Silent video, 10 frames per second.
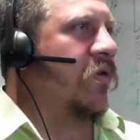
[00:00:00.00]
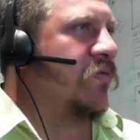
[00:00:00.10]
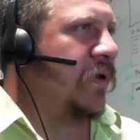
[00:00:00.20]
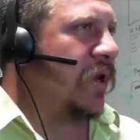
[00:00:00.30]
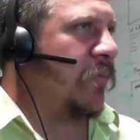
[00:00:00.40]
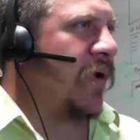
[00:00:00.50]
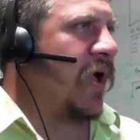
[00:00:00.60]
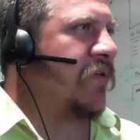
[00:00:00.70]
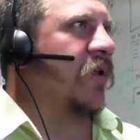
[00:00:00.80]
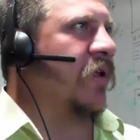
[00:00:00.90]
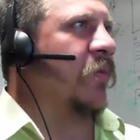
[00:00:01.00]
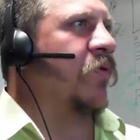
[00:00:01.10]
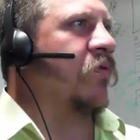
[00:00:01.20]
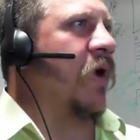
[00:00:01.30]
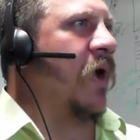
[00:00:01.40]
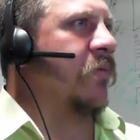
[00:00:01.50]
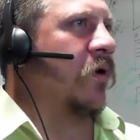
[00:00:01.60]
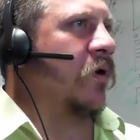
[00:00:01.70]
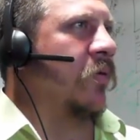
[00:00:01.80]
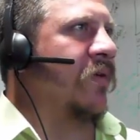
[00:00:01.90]
Because we need to pass in a
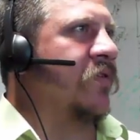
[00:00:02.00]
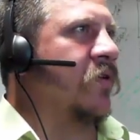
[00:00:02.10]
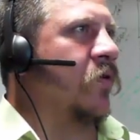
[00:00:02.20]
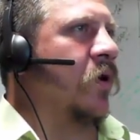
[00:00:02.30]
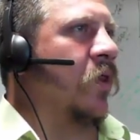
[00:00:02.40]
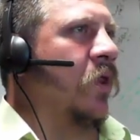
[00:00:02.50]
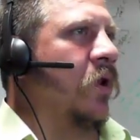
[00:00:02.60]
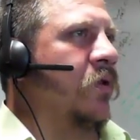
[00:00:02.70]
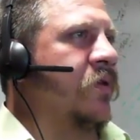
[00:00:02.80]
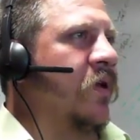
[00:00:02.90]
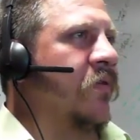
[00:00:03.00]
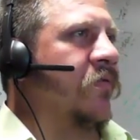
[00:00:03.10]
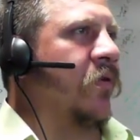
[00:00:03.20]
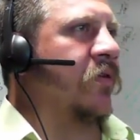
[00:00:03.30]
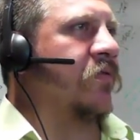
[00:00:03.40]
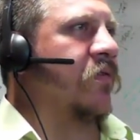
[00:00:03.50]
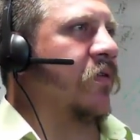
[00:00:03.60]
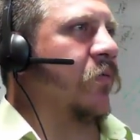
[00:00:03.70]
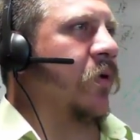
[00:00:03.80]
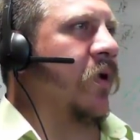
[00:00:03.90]
parameter, we have to do it a little
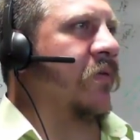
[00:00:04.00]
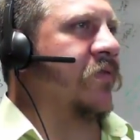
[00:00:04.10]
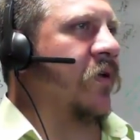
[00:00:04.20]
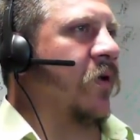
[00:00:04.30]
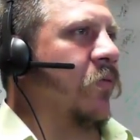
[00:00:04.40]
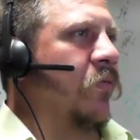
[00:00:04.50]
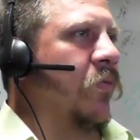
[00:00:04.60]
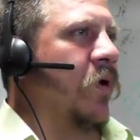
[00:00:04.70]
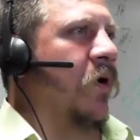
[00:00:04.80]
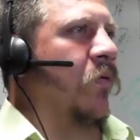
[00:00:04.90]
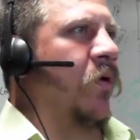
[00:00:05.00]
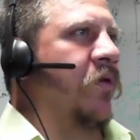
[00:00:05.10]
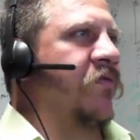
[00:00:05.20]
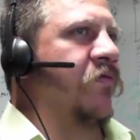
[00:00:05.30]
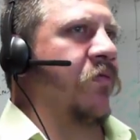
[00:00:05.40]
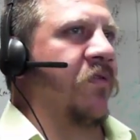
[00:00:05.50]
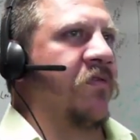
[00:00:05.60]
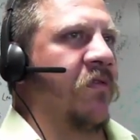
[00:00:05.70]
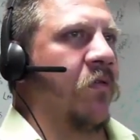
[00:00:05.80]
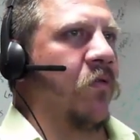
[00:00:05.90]
different. We have to, where's
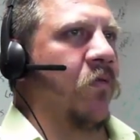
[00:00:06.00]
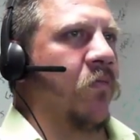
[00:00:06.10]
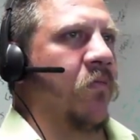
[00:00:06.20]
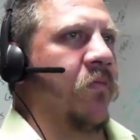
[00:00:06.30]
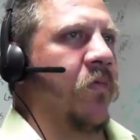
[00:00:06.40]
resume?